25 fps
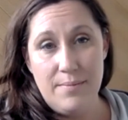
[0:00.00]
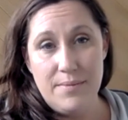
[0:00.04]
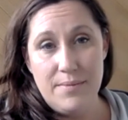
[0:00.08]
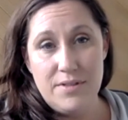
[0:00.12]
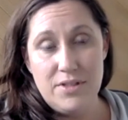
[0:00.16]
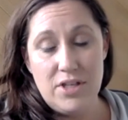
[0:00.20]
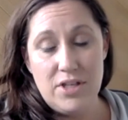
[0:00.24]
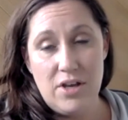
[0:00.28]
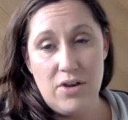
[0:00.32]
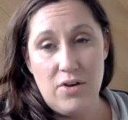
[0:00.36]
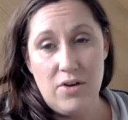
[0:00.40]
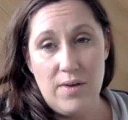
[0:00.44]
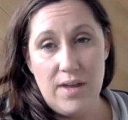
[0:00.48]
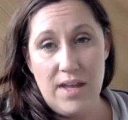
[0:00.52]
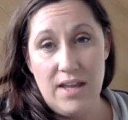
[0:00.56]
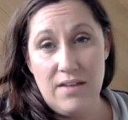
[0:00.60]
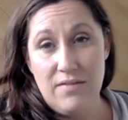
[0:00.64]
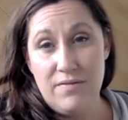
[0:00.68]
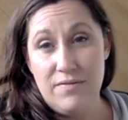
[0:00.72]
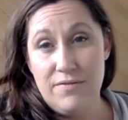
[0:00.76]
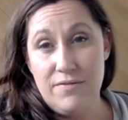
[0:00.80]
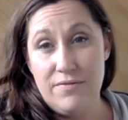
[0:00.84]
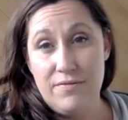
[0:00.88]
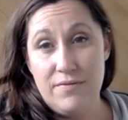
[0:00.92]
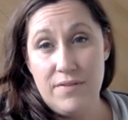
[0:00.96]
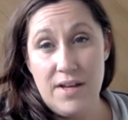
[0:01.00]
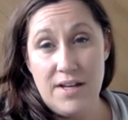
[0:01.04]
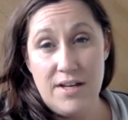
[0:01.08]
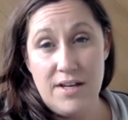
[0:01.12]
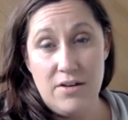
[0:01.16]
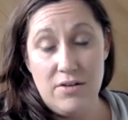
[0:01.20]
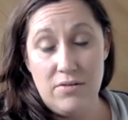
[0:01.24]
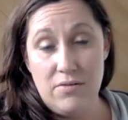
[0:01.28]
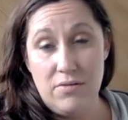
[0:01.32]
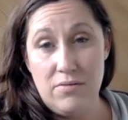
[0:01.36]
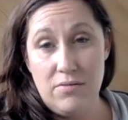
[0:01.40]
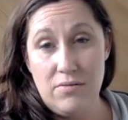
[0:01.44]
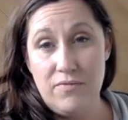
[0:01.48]
So if I
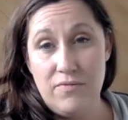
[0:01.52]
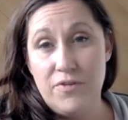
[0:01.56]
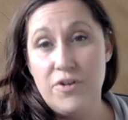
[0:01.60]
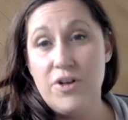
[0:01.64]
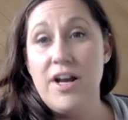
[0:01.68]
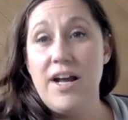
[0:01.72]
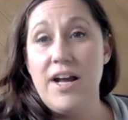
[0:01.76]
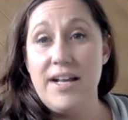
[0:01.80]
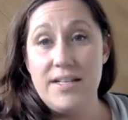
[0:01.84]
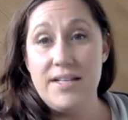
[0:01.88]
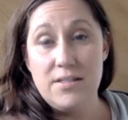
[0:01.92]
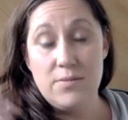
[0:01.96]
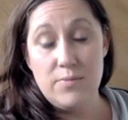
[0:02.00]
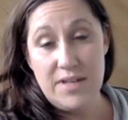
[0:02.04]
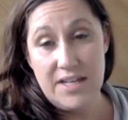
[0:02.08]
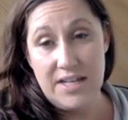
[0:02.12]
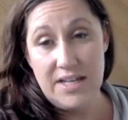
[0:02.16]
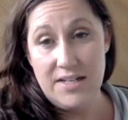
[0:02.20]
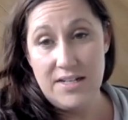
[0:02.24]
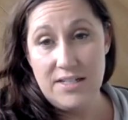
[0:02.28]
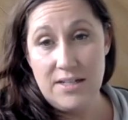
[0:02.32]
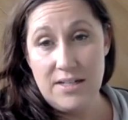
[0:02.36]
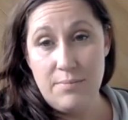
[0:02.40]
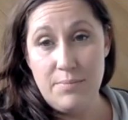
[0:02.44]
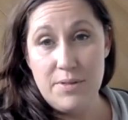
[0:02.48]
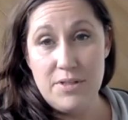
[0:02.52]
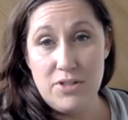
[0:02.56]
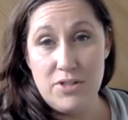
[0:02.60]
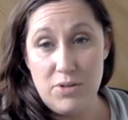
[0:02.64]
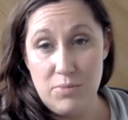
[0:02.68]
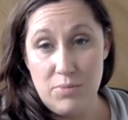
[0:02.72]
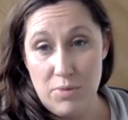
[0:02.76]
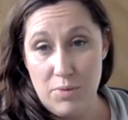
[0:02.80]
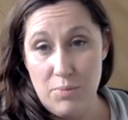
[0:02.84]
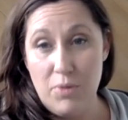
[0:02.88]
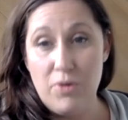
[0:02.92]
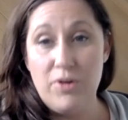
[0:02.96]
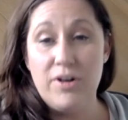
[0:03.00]
know for us, we can dump a
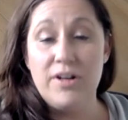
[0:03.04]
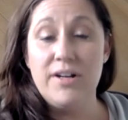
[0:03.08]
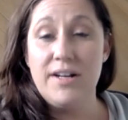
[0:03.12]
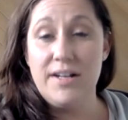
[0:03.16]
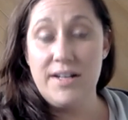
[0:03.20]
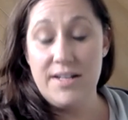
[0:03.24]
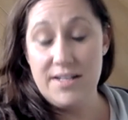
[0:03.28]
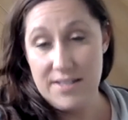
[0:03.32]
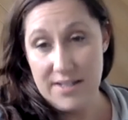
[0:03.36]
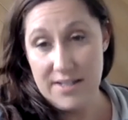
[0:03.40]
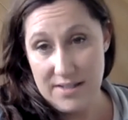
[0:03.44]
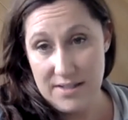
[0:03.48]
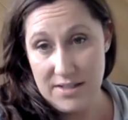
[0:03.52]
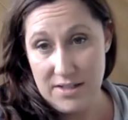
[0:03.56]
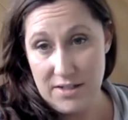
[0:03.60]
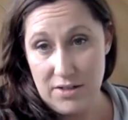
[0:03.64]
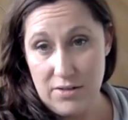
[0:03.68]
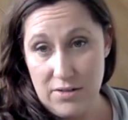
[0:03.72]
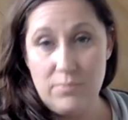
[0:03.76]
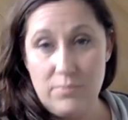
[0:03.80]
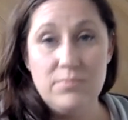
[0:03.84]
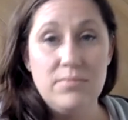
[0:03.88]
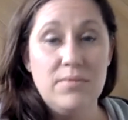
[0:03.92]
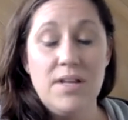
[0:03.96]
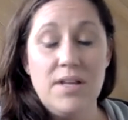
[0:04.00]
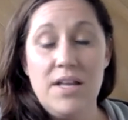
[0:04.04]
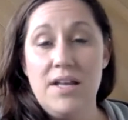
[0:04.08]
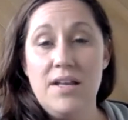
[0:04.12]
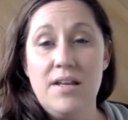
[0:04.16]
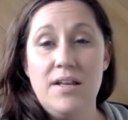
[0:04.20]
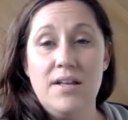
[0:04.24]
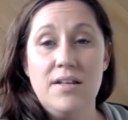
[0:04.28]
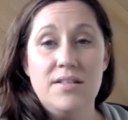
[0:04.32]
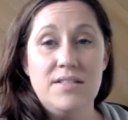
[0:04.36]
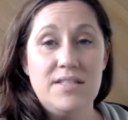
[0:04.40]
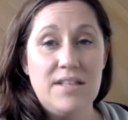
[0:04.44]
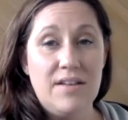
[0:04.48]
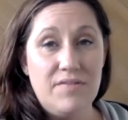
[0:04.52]
Zoom report and it says,
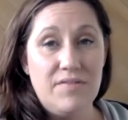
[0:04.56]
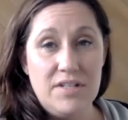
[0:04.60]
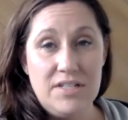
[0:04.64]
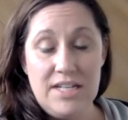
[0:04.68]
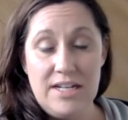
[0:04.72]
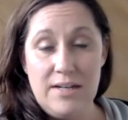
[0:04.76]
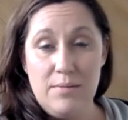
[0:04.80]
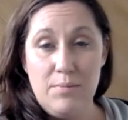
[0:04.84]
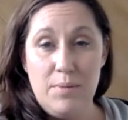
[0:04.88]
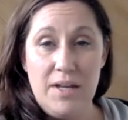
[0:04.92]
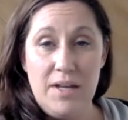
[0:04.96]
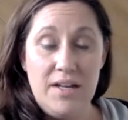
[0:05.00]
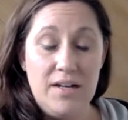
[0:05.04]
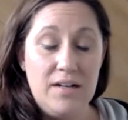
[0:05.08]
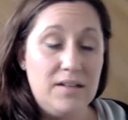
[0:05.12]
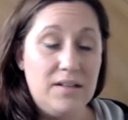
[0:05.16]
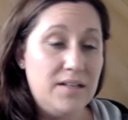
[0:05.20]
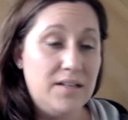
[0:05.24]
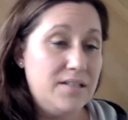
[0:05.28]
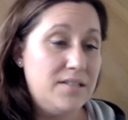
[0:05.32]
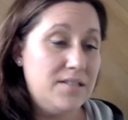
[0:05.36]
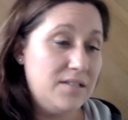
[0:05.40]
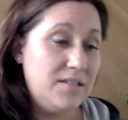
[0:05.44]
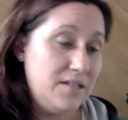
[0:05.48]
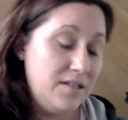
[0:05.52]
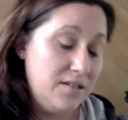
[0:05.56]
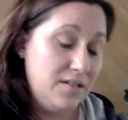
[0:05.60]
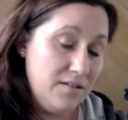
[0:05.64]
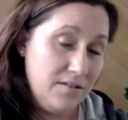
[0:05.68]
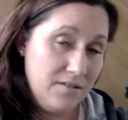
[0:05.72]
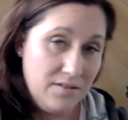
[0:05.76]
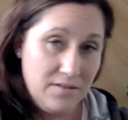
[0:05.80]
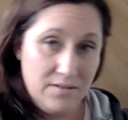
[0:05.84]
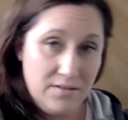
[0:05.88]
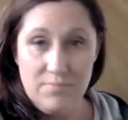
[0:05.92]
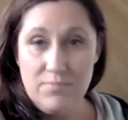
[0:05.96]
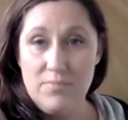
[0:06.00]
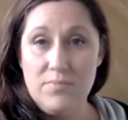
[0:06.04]
17 panelists
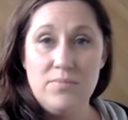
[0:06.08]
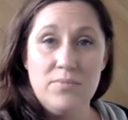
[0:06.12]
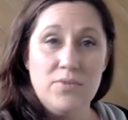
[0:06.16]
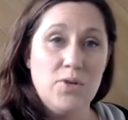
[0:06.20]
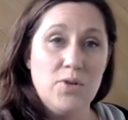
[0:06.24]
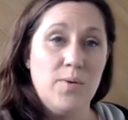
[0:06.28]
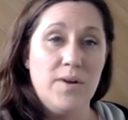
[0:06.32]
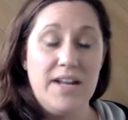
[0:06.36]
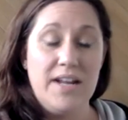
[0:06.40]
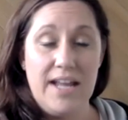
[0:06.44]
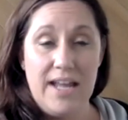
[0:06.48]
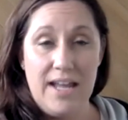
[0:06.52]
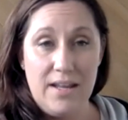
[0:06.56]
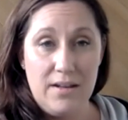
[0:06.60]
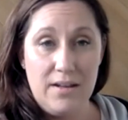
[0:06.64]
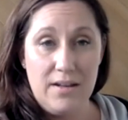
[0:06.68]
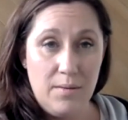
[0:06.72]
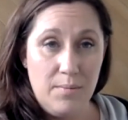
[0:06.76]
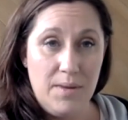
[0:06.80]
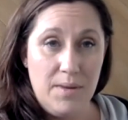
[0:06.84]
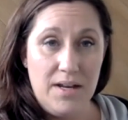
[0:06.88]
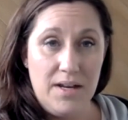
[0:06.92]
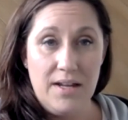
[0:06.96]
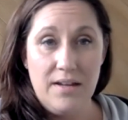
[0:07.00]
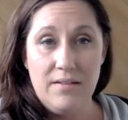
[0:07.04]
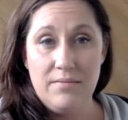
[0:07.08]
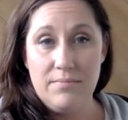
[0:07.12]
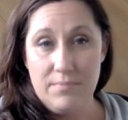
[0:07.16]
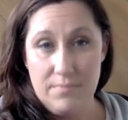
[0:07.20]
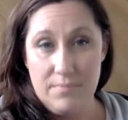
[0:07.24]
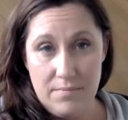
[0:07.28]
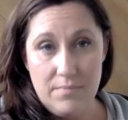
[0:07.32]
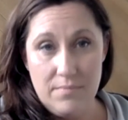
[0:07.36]
and 28 committee.